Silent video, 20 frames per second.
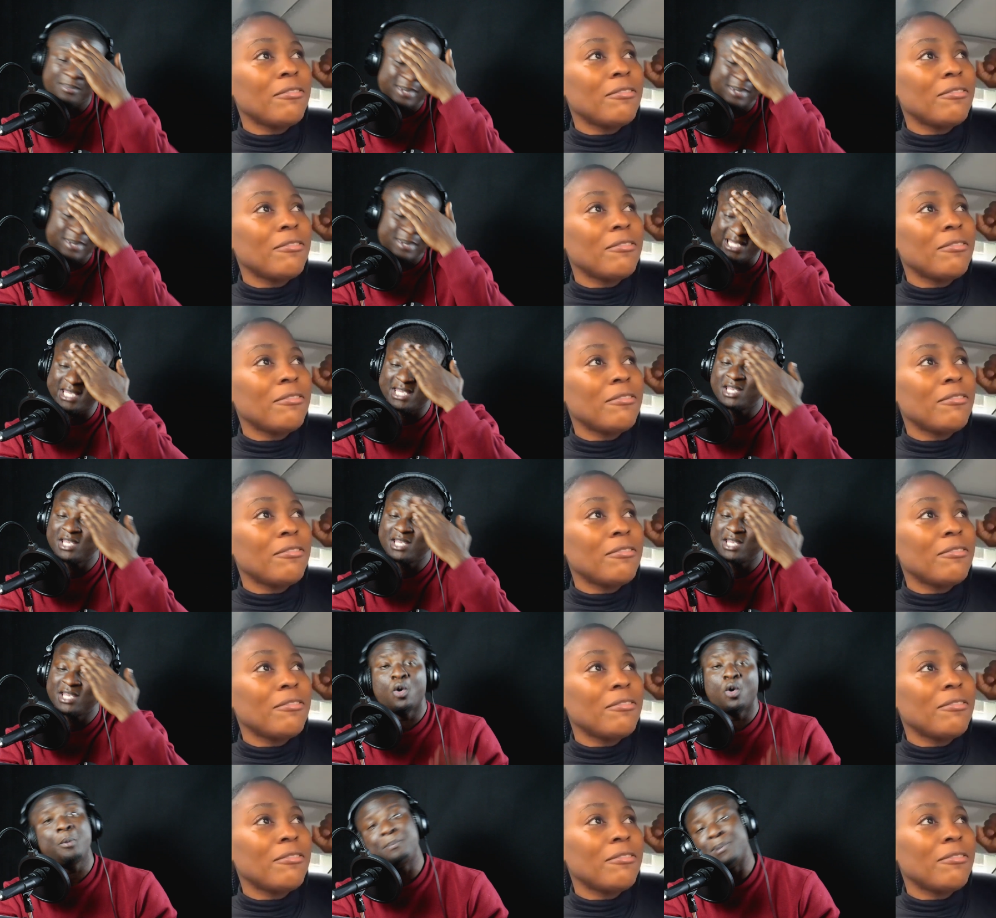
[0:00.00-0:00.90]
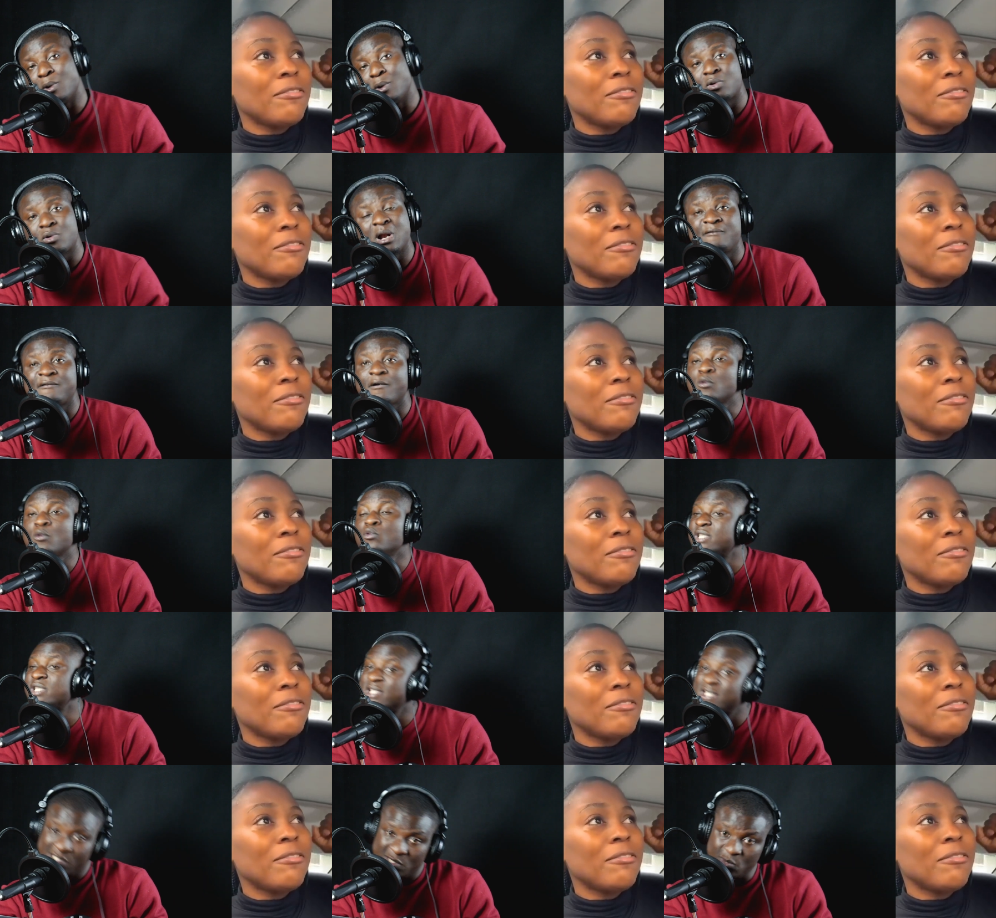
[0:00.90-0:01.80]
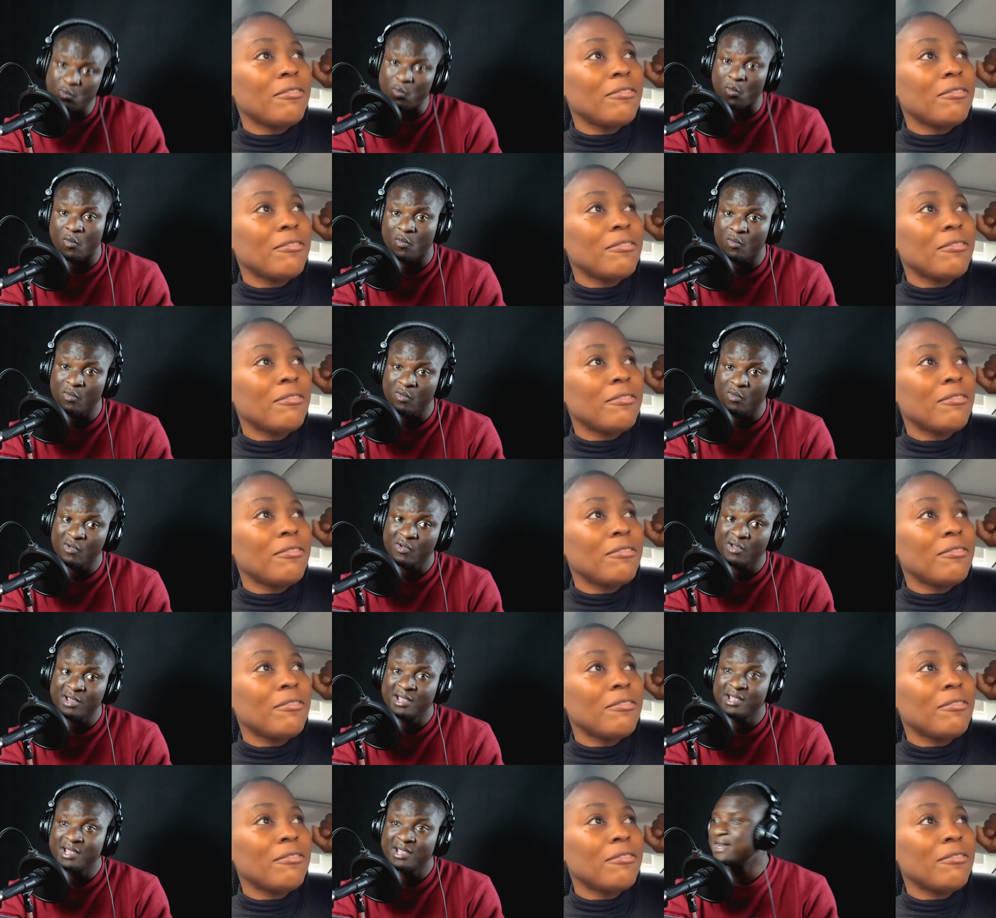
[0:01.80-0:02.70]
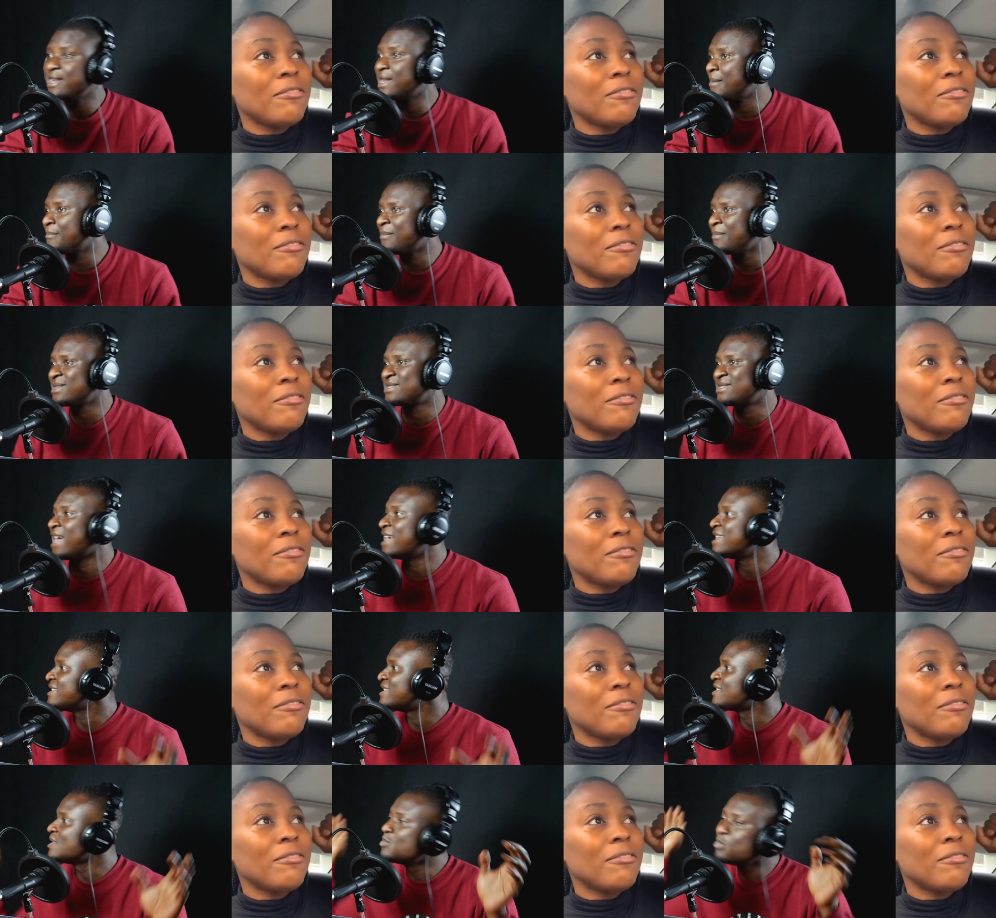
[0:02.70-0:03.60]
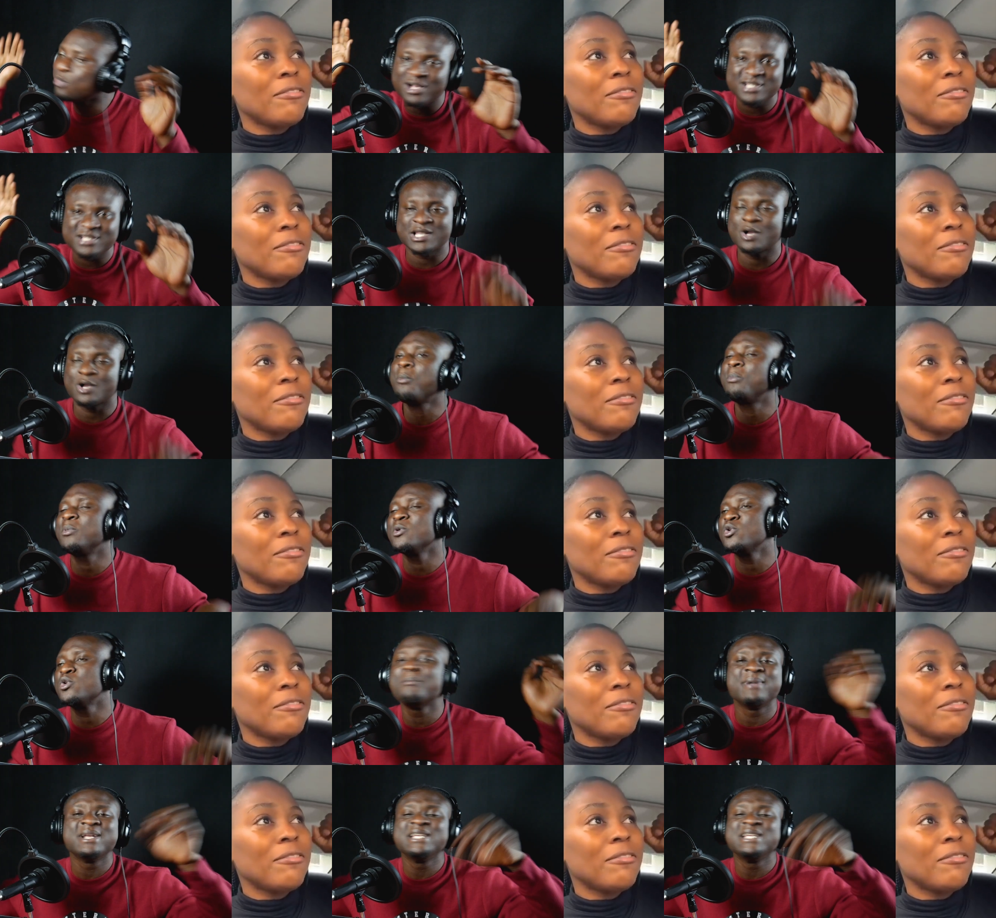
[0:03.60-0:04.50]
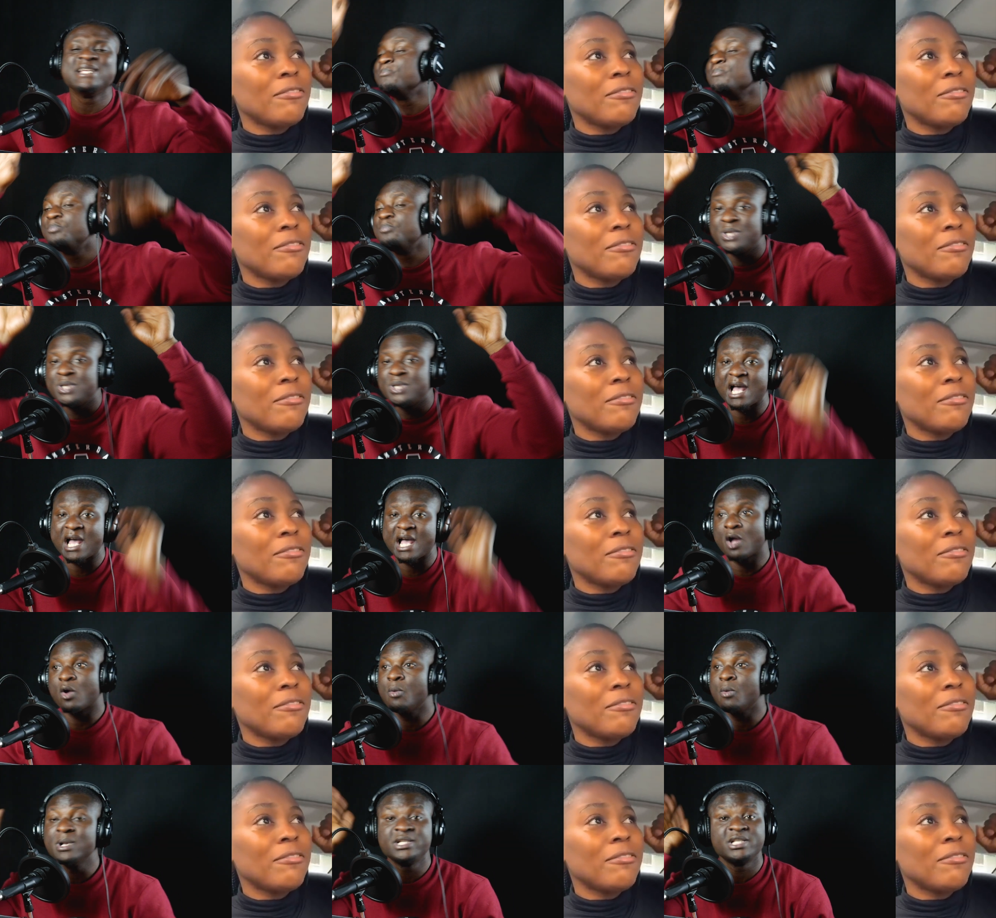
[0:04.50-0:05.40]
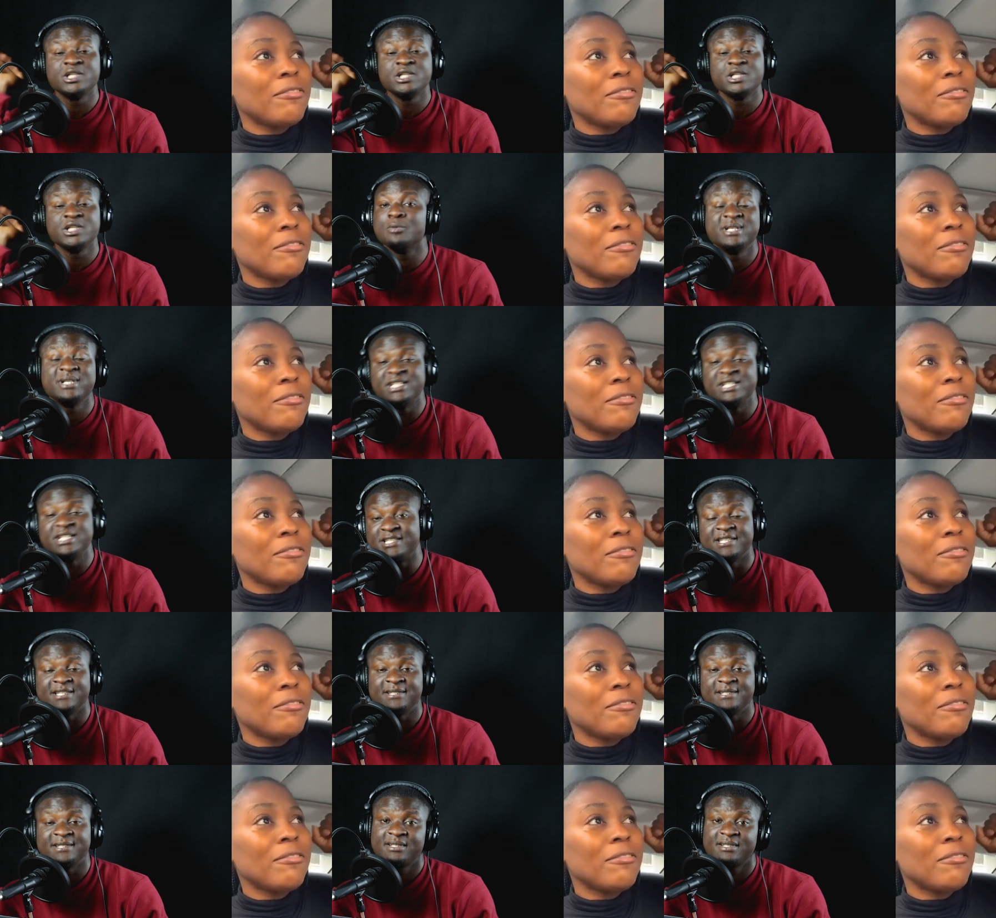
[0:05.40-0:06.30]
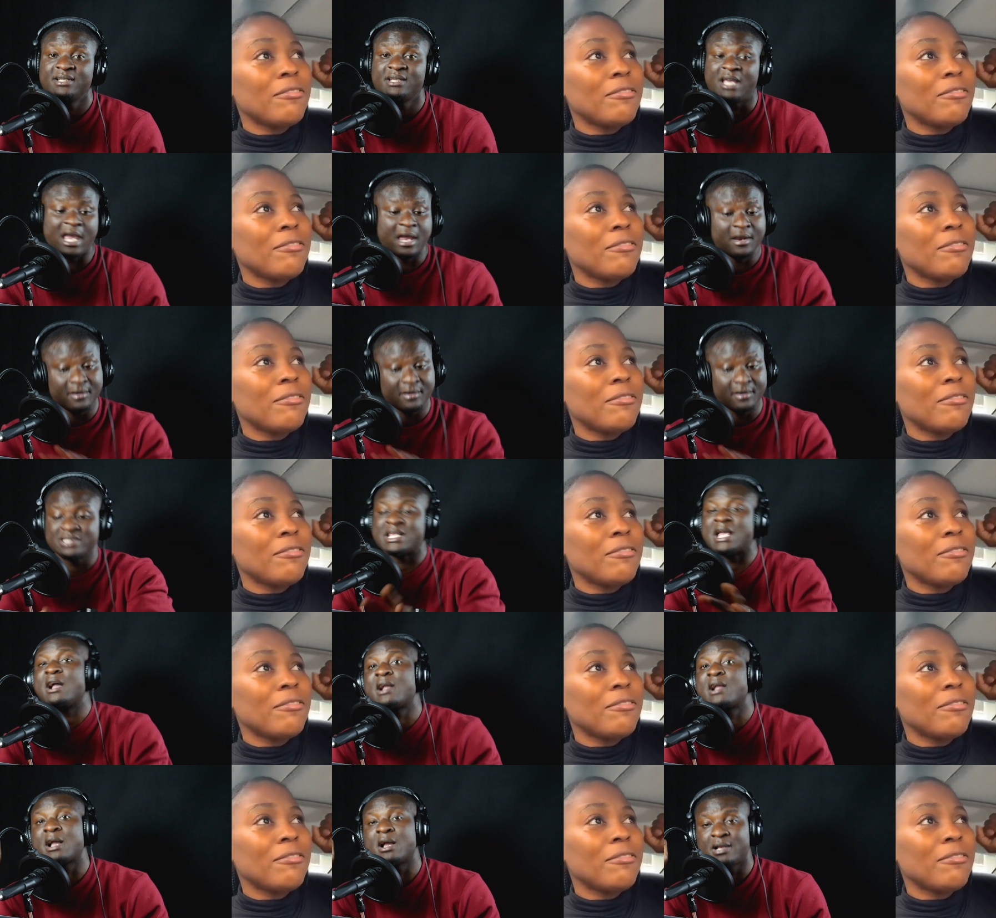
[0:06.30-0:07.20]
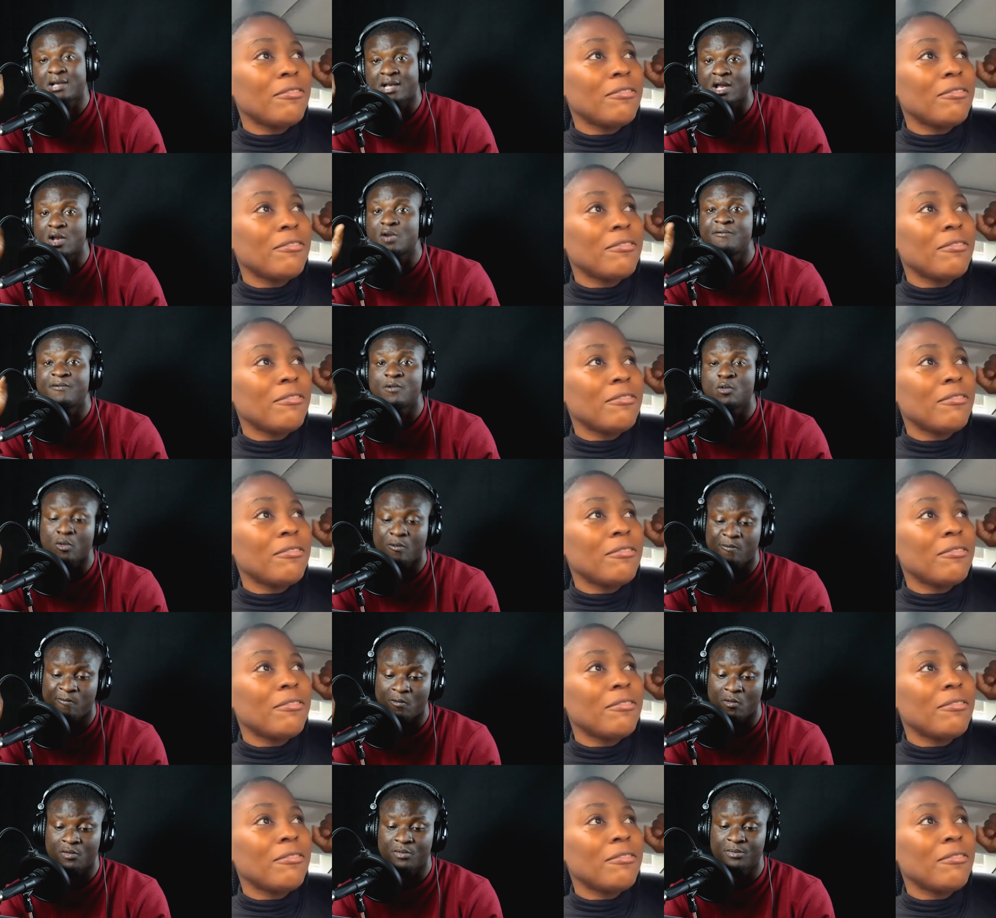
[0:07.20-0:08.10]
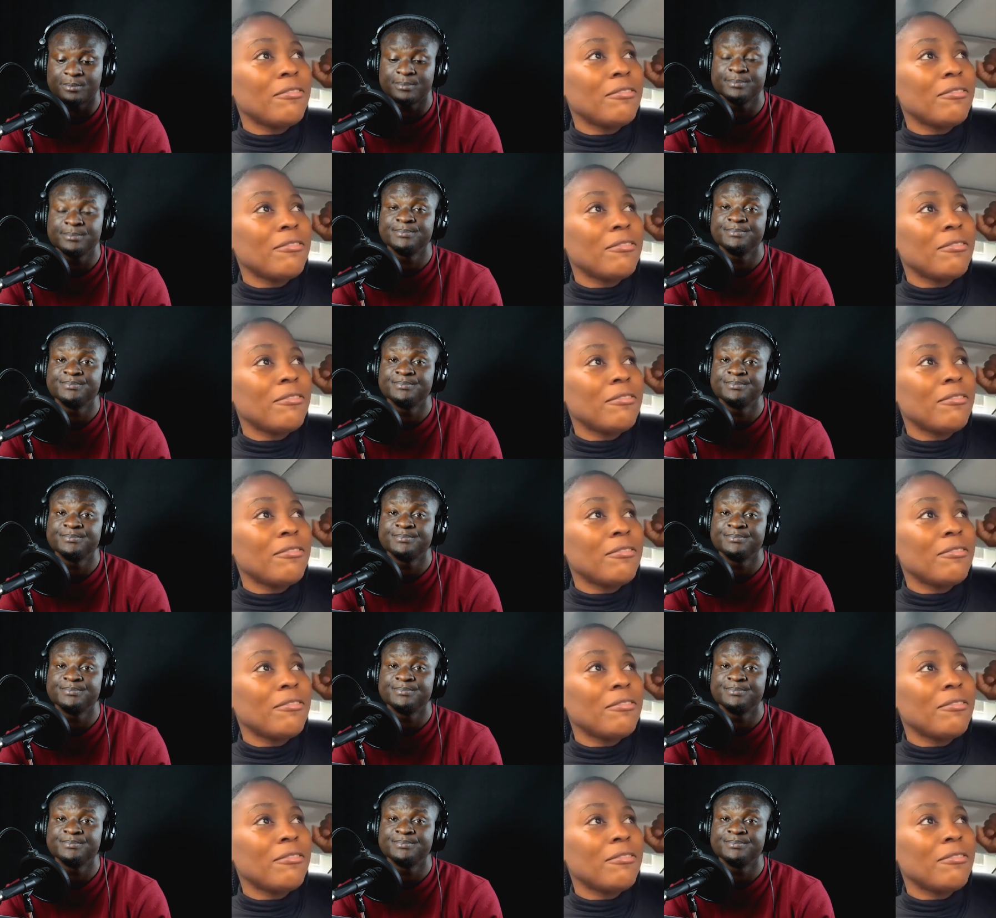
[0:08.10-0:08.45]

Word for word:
Speaker 1: Me say, open craft for utisiwo. Nema sa di months up the obeye biya obechiti obechiti. Ene sa kind of uncomfortable no.